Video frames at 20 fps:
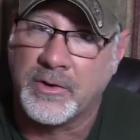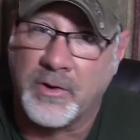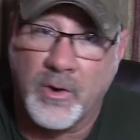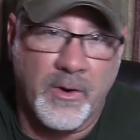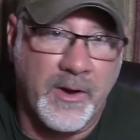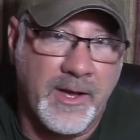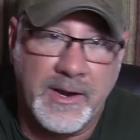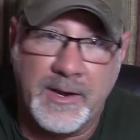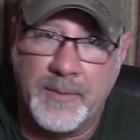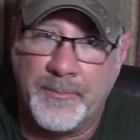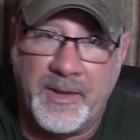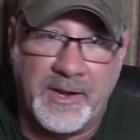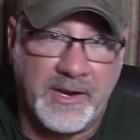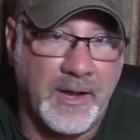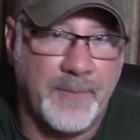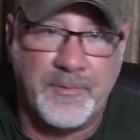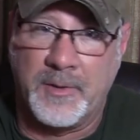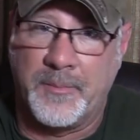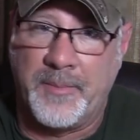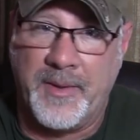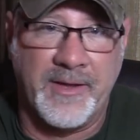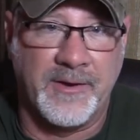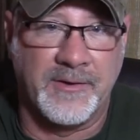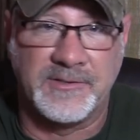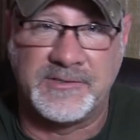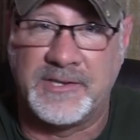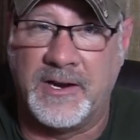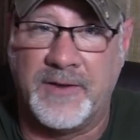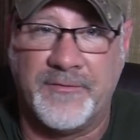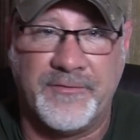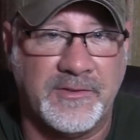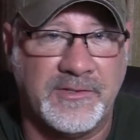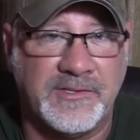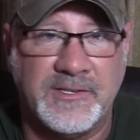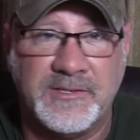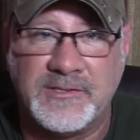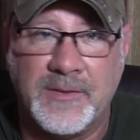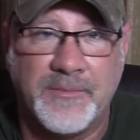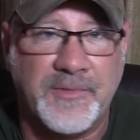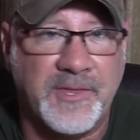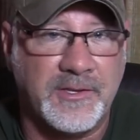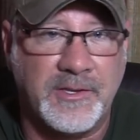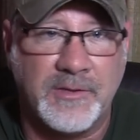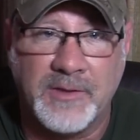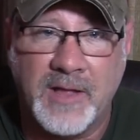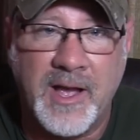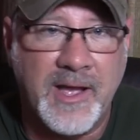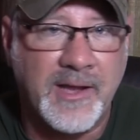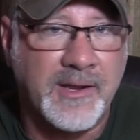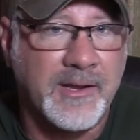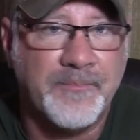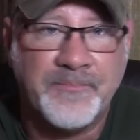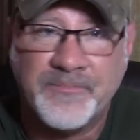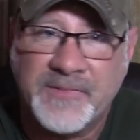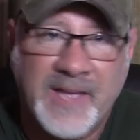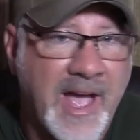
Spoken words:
Go ahead and pick up your panels there if you see something you like.